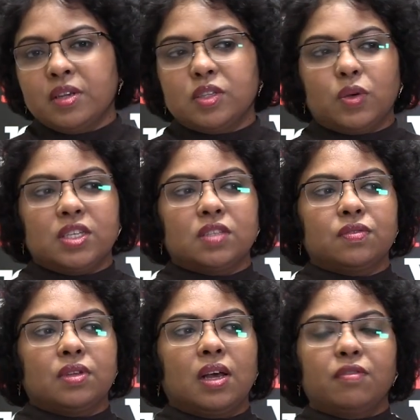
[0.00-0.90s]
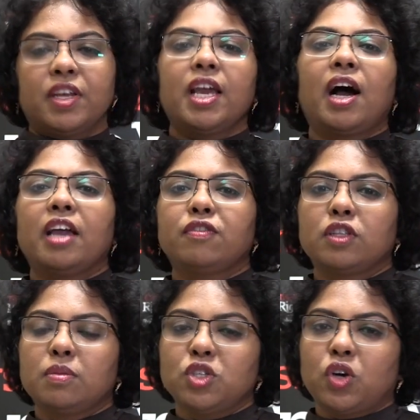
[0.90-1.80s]
So it is very high for
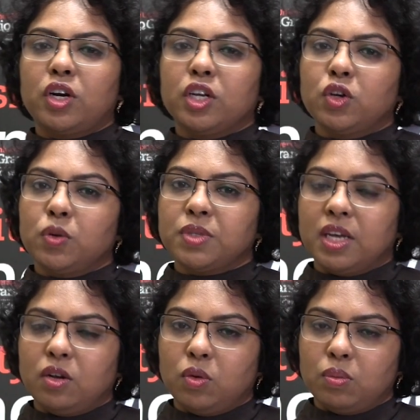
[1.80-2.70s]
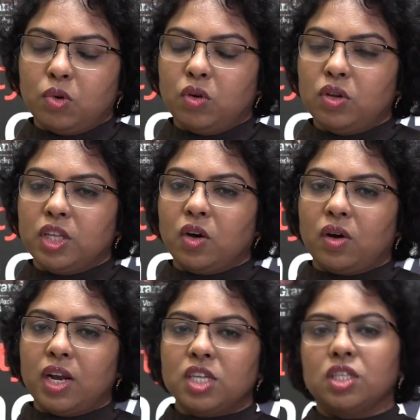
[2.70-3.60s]
the majority groups in monolithic
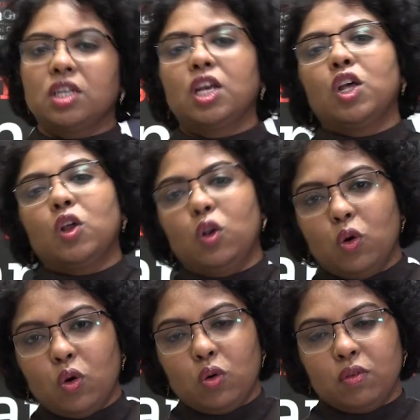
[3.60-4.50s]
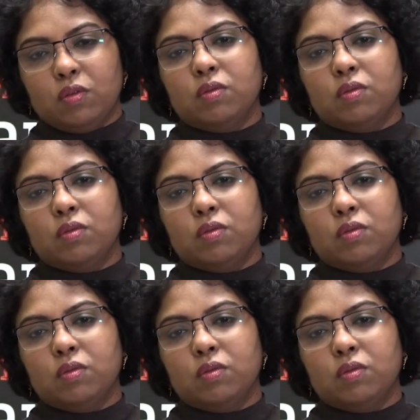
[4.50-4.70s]
organization, low,